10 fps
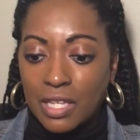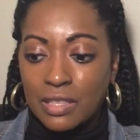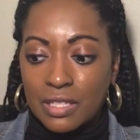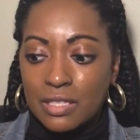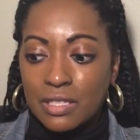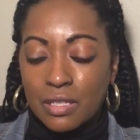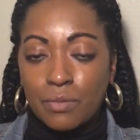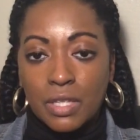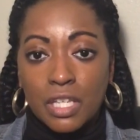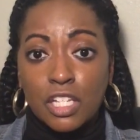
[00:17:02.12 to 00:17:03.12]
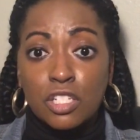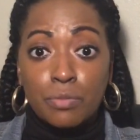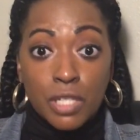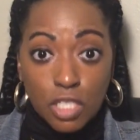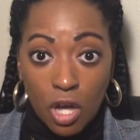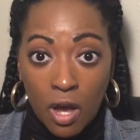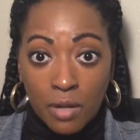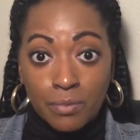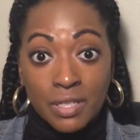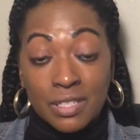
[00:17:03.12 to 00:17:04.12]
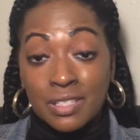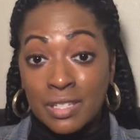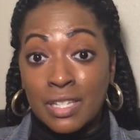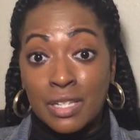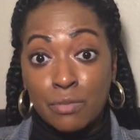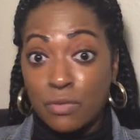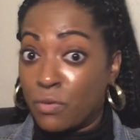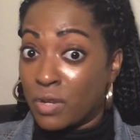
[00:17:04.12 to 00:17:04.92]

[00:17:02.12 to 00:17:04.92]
this is something he should be taught, because again, before